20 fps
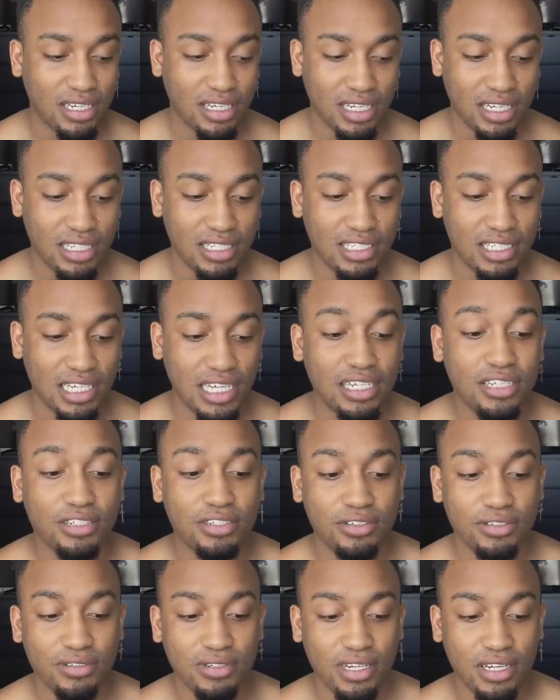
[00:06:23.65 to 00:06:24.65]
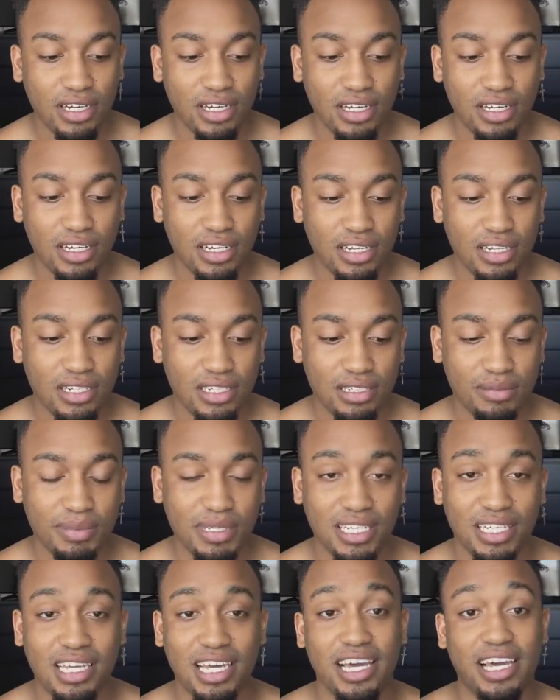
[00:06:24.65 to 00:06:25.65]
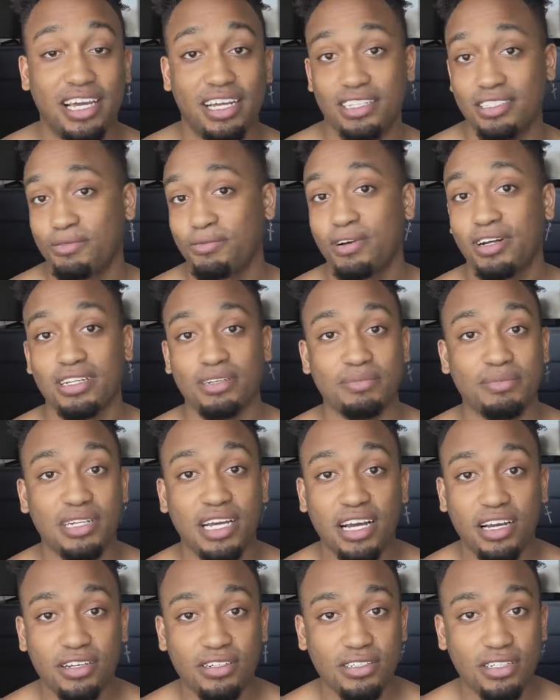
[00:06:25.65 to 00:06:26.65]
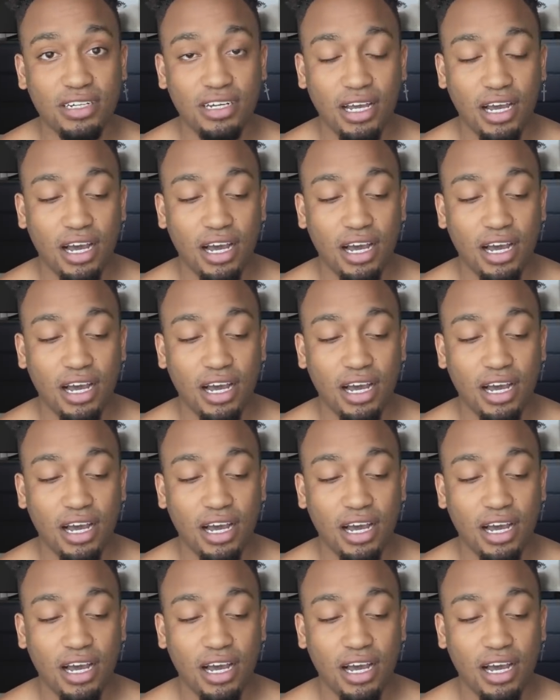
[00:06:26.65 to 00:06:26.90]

continued to be kicked while I'm down.